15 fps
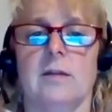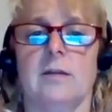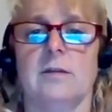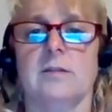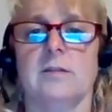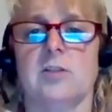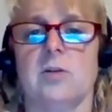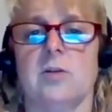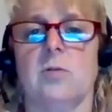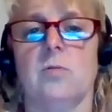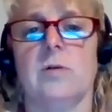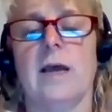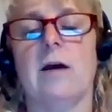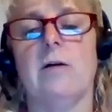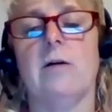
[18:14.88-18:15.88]
So
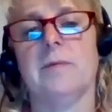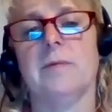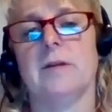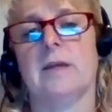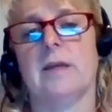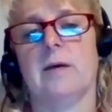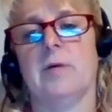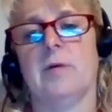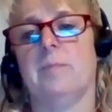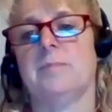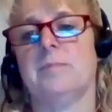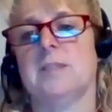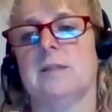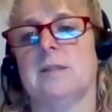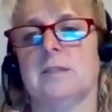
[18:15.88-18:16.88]
now I'm going to come up
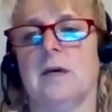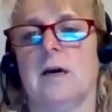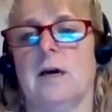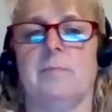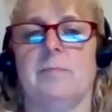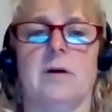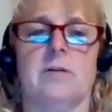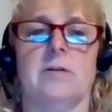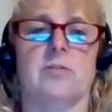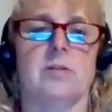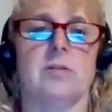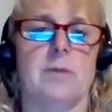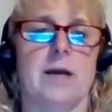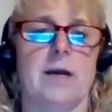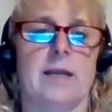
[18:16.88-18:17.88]
to the top under
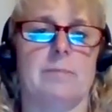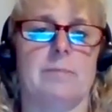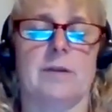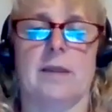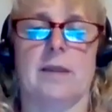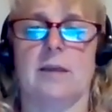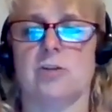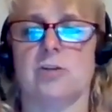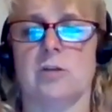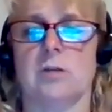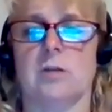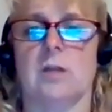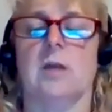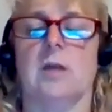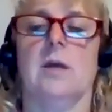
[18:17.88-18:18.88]
the My
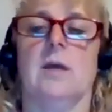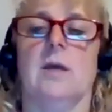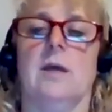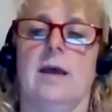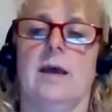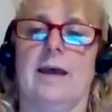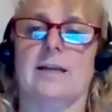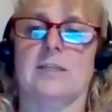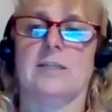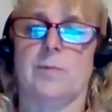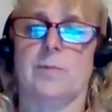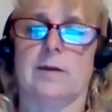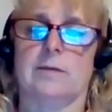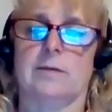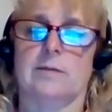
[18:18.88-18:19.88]
Application
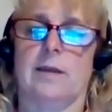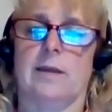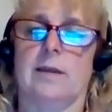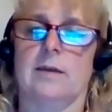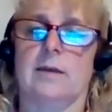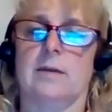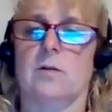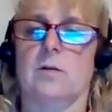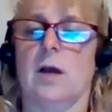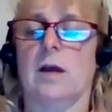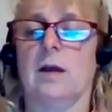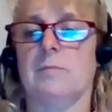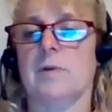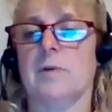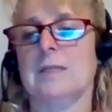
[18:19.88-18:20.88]
aspect, and
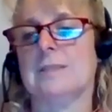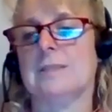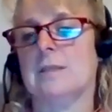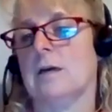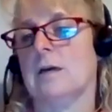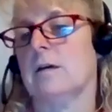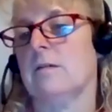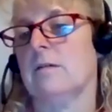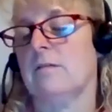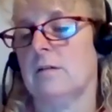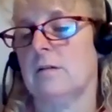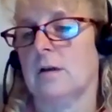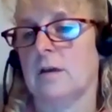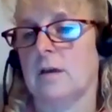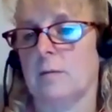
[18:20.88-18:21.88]
I'm going to talk a
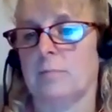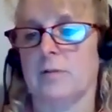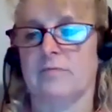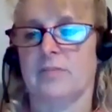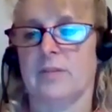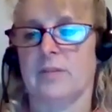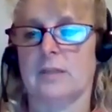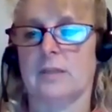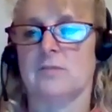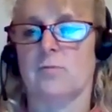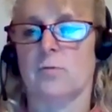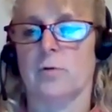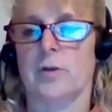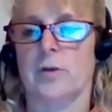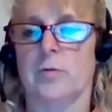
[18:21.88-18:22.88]
couple of things
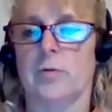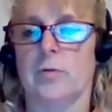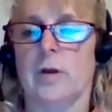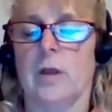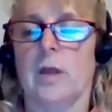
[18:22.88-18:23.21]
for you.